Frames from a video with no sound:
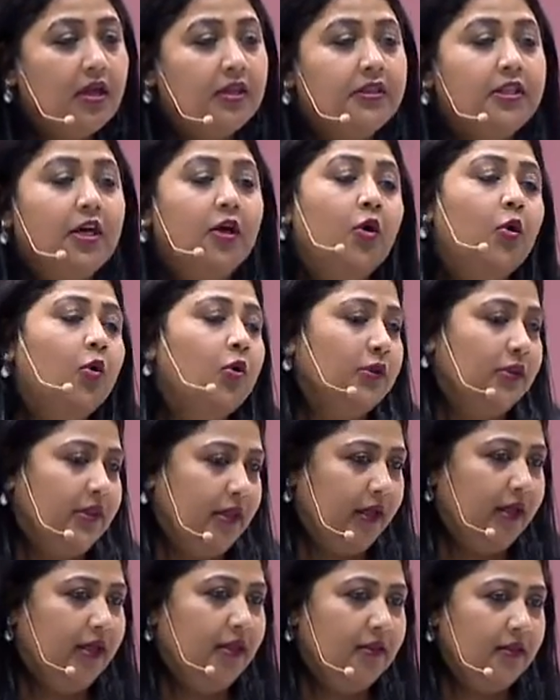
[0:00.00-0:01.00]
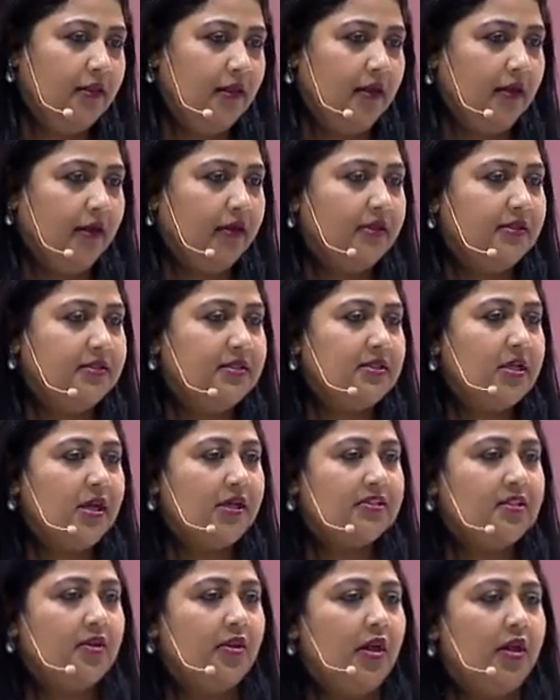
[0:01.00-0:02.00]
The whole thing in there because it
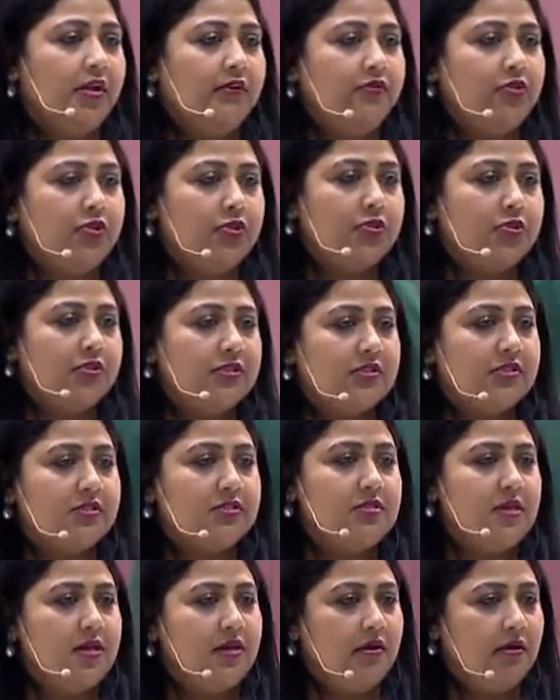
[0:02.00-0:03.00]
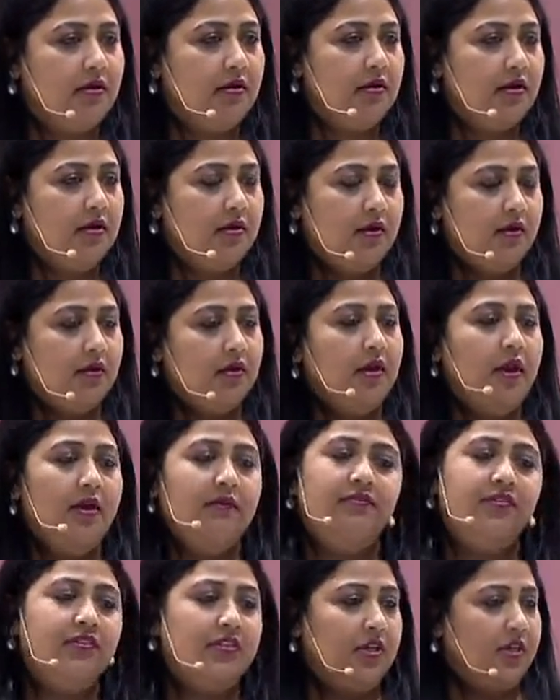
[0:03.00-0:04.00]
has a lot of juices in there.
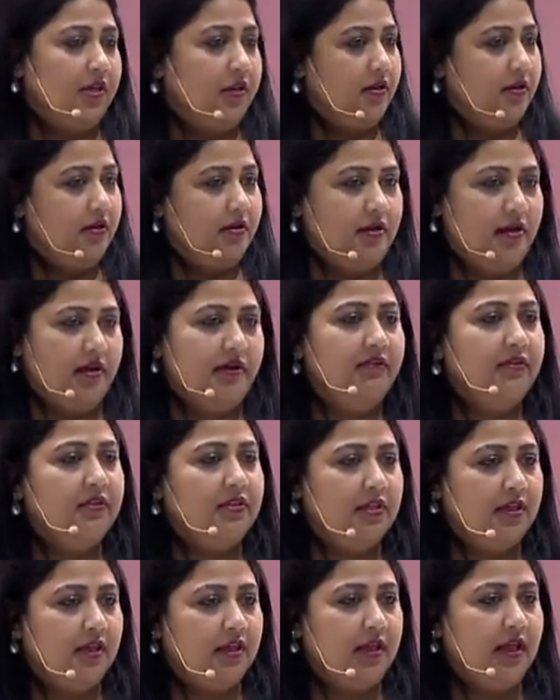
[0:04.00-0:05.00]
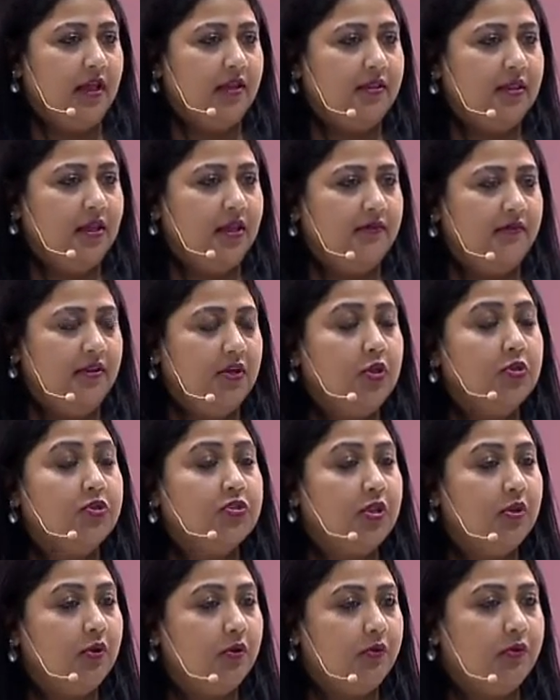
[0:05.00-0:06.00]
Everything. And then when you
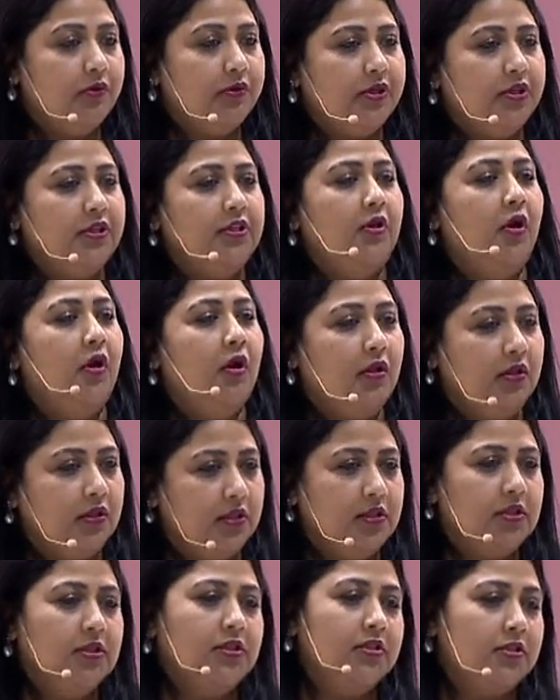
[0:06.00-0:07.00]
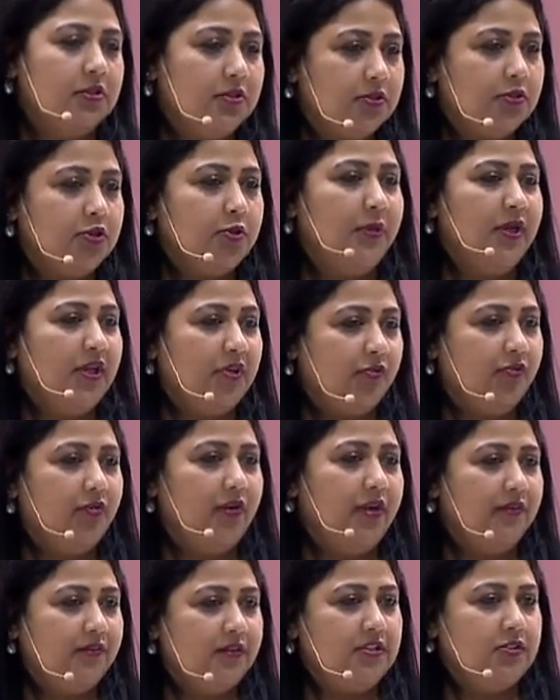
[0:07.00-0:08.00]
slow cook it, all the tomato
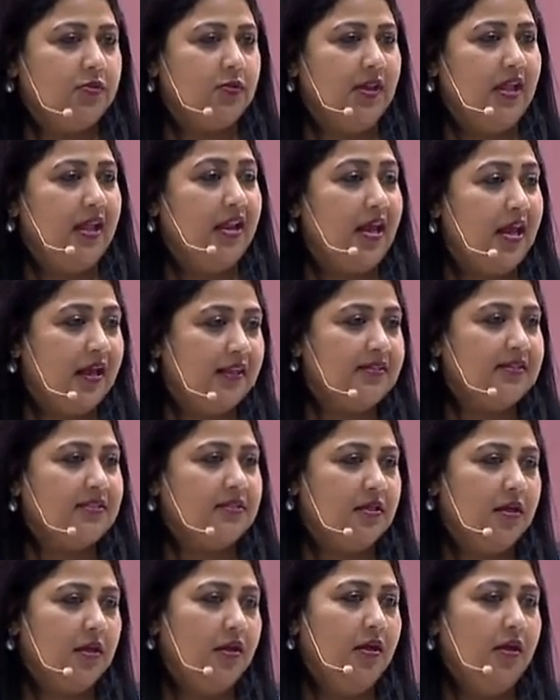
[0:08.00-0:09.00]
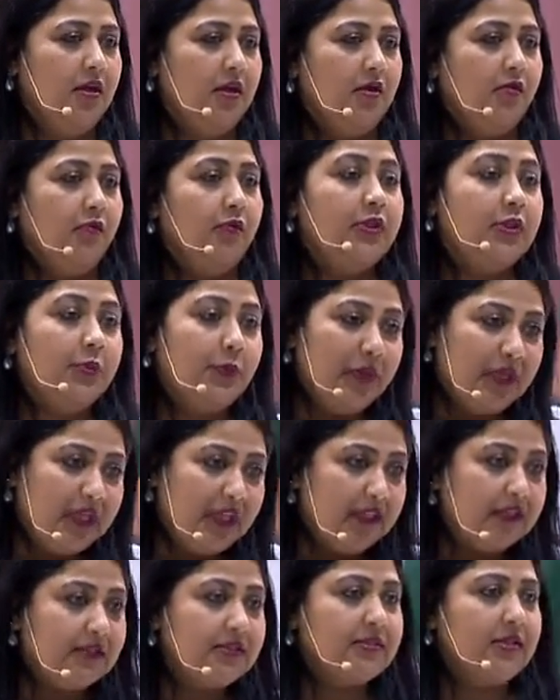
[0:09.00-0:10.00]
flavors will enhance with
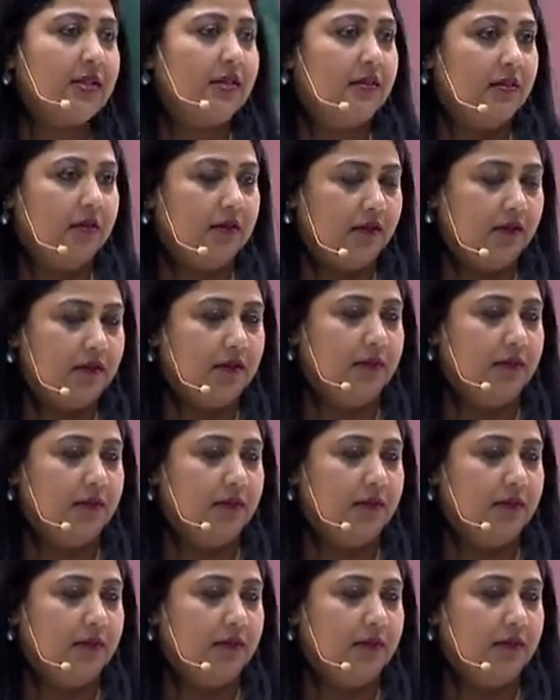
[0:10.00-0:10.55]
beans and